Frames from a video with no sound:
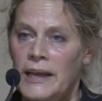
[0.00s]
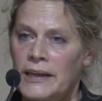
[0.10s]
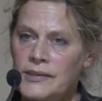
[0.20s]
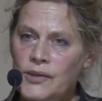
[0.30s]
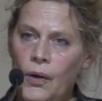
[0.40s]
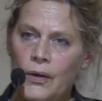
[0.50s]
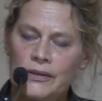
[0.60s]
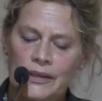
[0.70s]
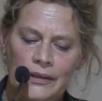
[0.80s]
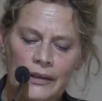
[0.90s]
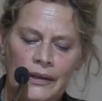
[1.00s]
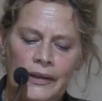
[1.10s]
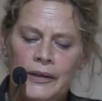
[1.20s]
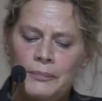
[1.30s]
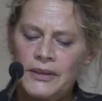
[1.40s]
It's odd,
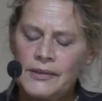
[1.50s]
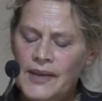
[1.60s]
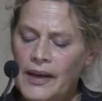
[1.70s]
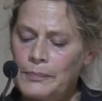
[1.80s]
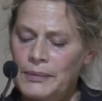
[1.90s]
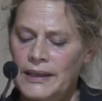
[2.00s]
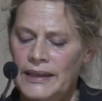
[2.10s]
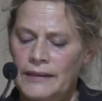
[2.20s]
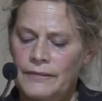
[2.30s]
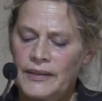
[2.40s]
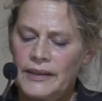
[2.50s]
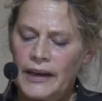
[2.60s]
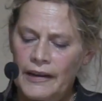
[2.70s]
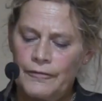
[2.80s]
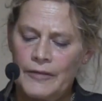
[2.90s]
because I believe
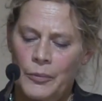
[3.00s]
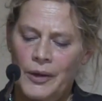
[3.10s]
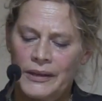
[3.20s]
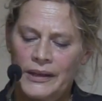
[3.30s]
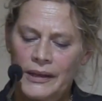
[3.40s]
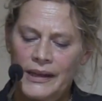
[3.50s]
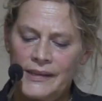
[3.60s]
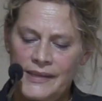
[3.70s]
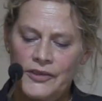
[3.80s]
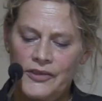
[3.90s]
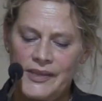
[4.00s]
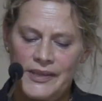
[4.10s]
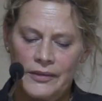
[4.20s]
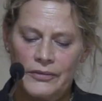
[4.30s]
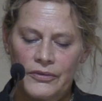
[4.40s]
that everyone has
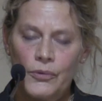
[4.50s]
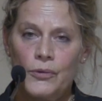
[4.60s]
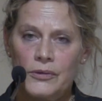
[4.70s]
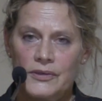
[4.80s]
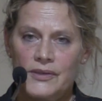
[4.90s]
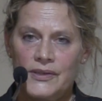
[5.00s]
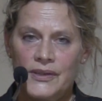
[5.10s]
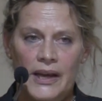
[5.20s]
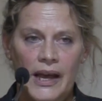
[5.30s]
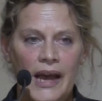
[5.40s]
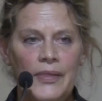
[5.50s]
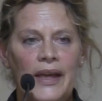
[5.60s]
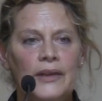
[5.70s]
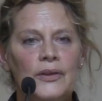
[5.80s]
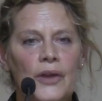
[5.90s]
interesting thoughts and
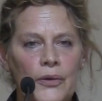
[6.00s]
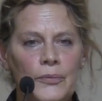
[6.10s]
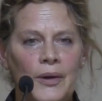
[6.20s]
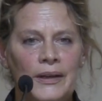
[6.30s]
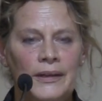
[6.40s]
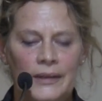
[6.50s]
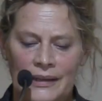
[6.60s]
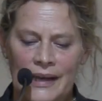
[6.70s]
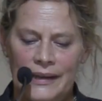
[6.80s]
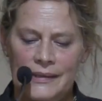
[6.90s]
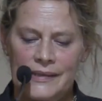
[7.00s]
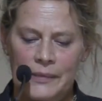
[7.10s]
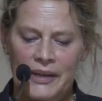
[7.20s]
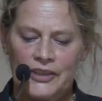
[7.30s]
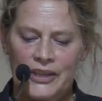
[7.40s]
that no one lacks
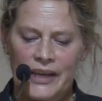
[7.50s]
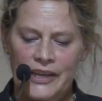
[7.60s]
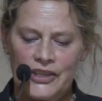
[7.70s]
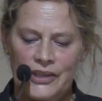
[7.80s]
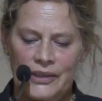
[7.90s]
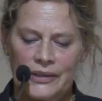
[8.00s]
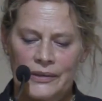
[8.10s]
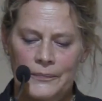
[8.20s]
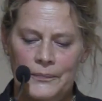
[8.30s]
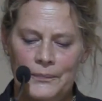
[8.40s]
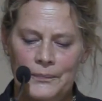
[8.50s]
imagination.